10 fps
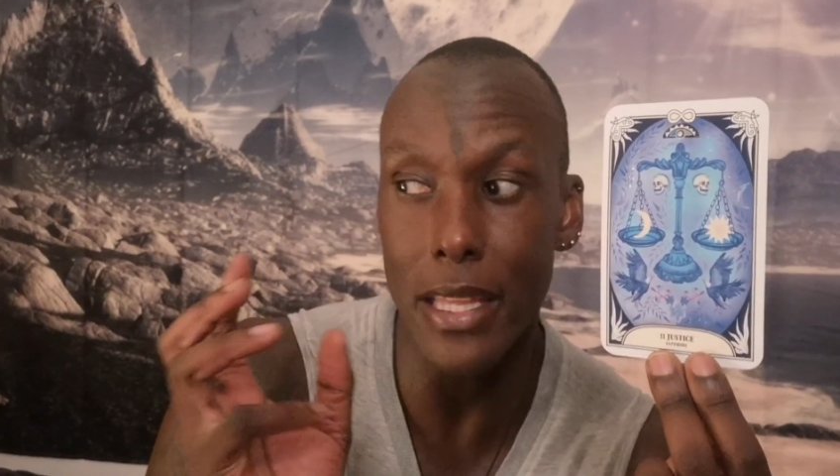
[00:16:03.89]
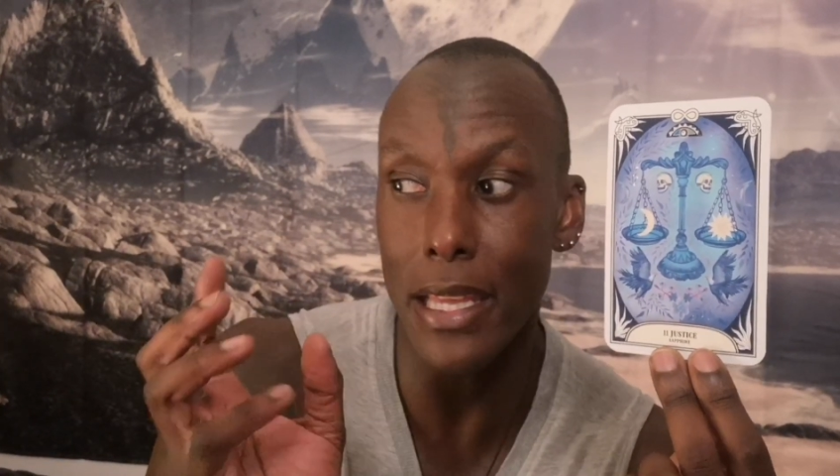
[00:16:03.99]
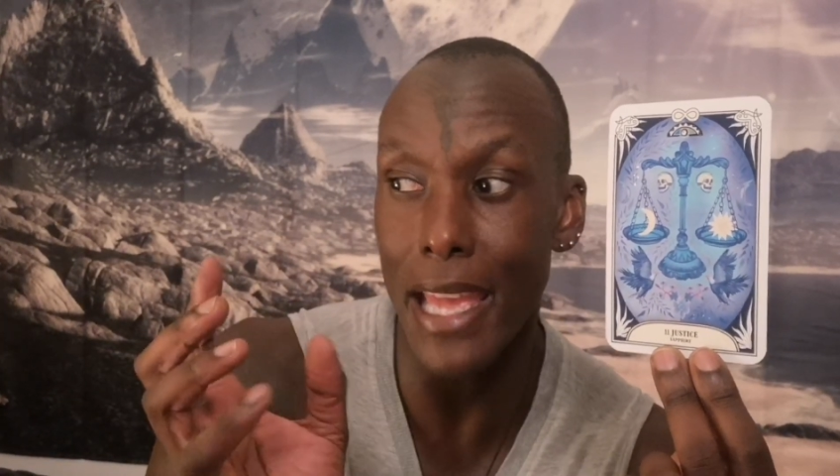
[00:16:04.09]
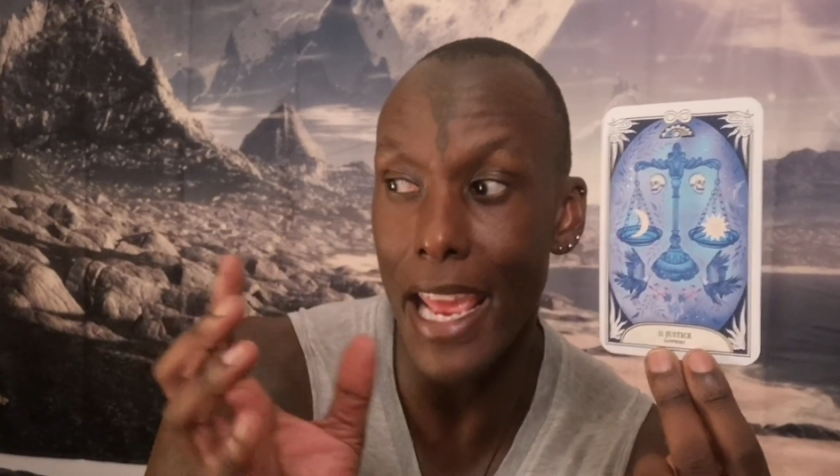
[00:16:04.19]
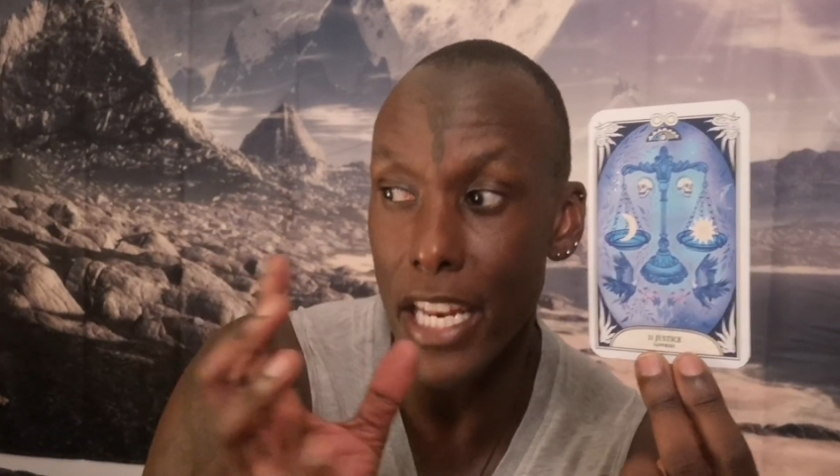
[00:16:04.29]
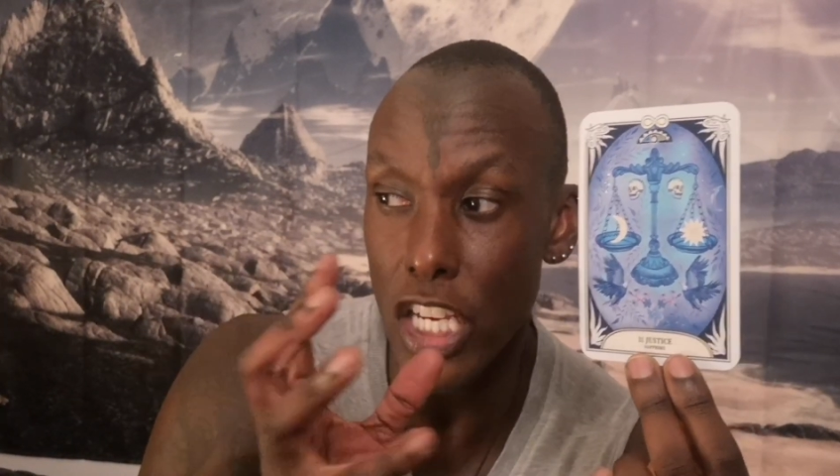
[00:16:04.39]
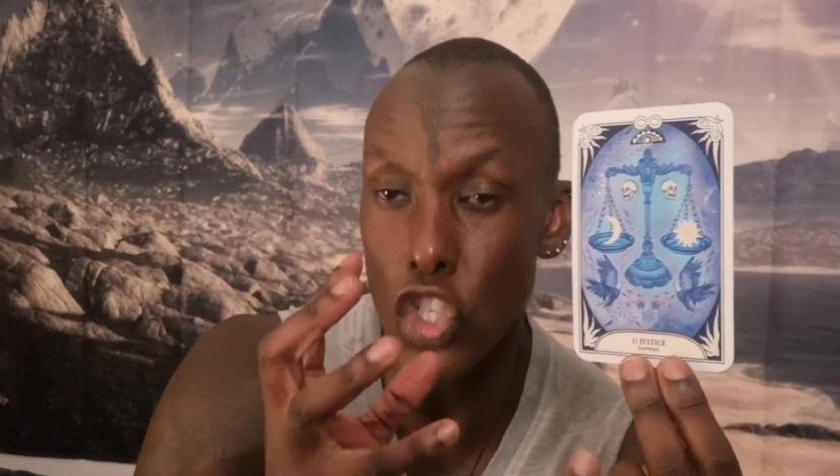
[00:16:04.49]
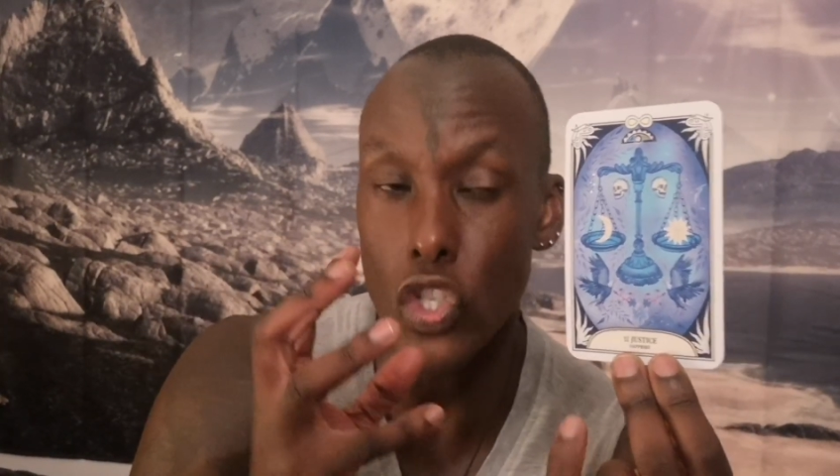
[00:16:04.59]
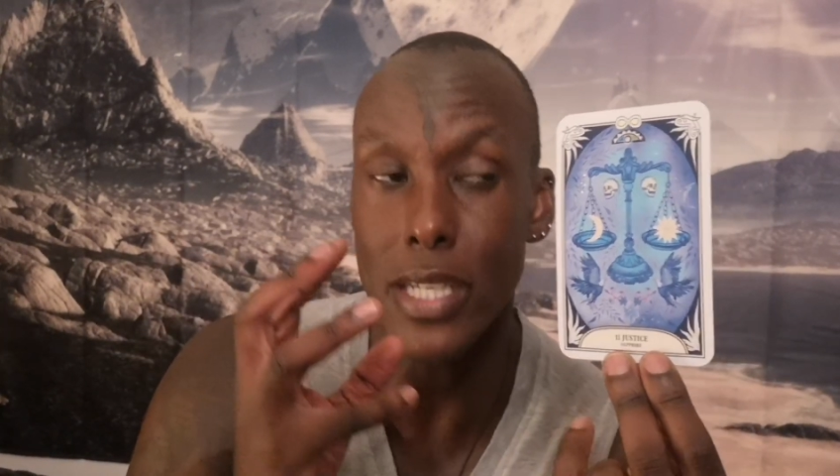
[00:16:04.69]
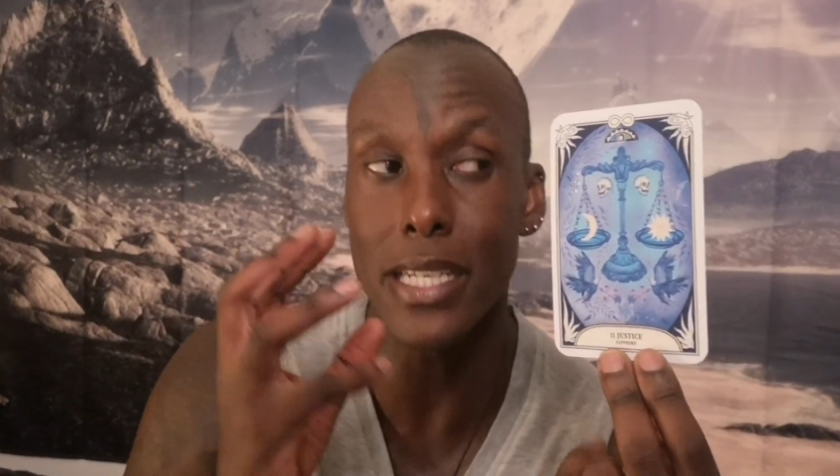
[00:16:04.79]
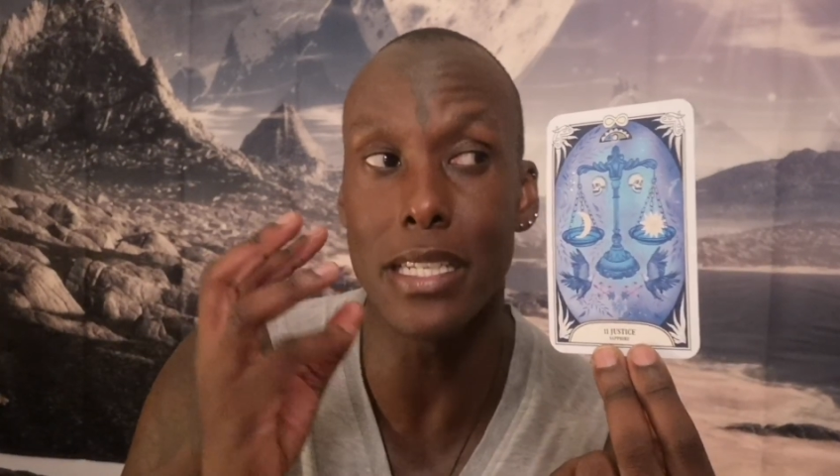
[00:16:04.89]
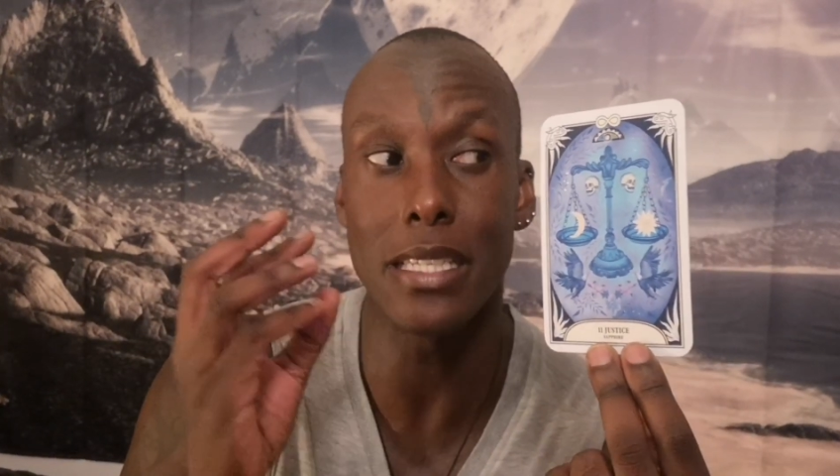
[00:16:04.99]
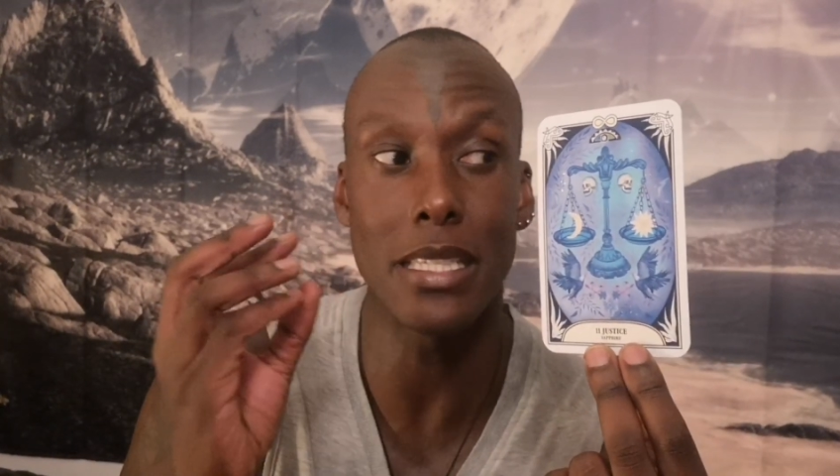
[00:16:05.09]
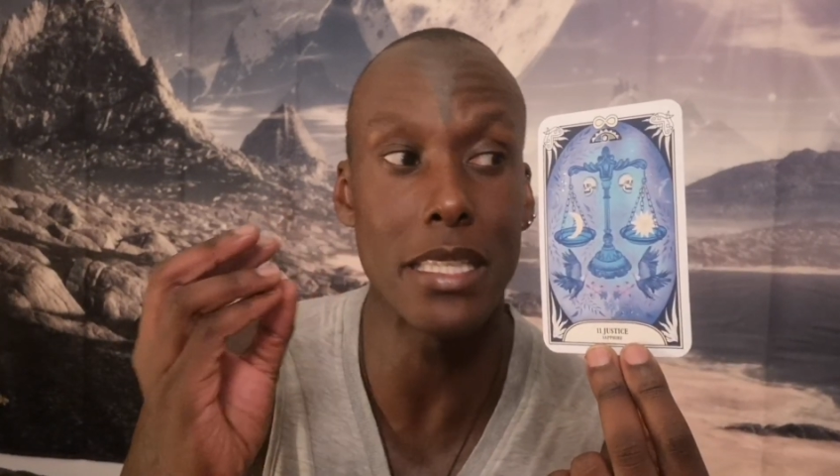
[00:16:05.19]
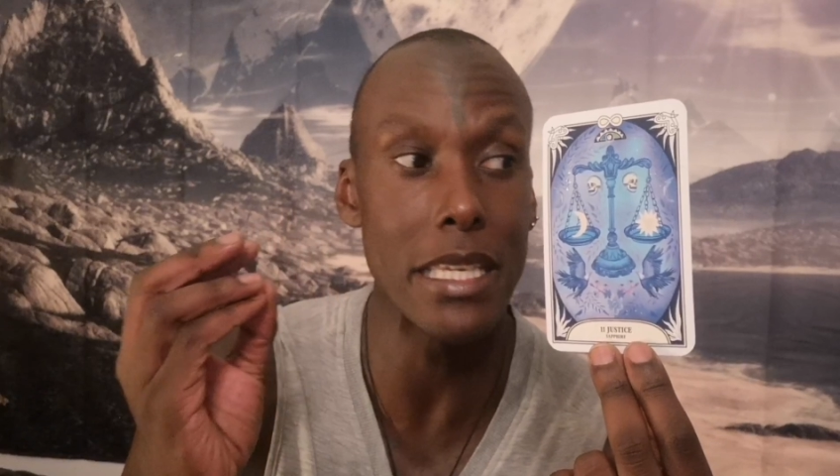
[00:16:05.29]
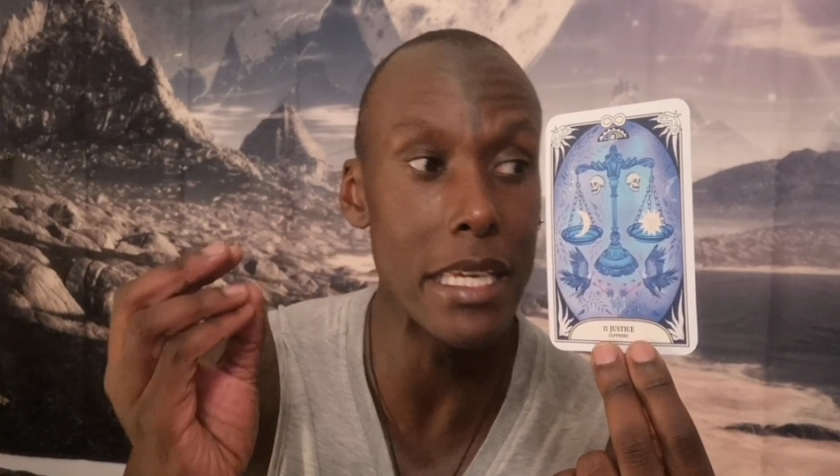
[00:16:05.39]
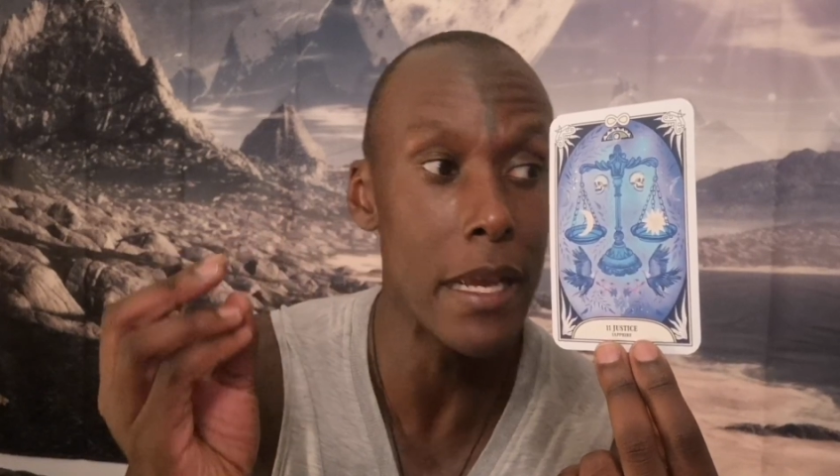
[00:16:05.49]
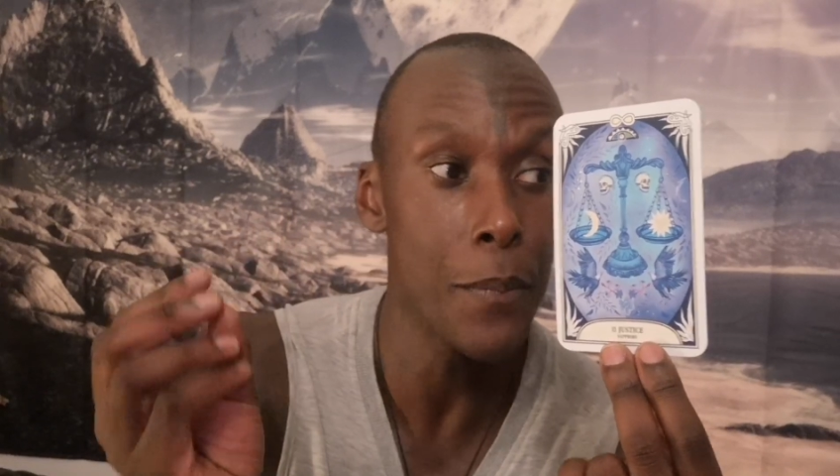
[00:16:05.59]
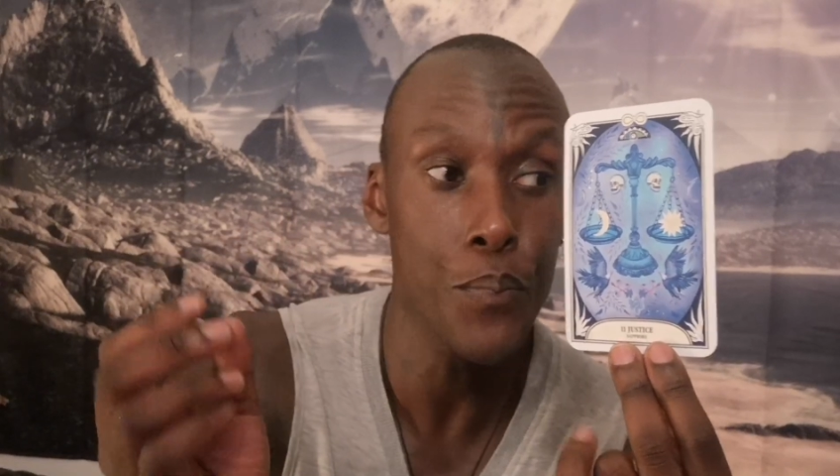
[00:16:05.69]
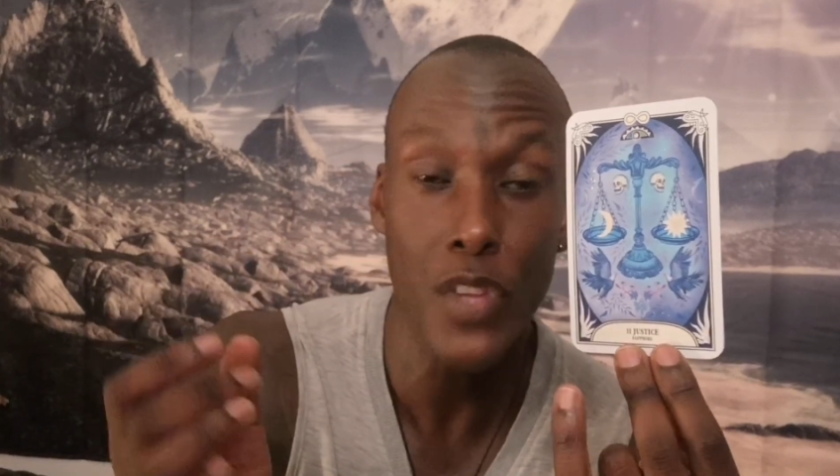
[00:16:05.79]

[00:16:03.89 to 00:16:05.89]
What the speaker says: the energies, the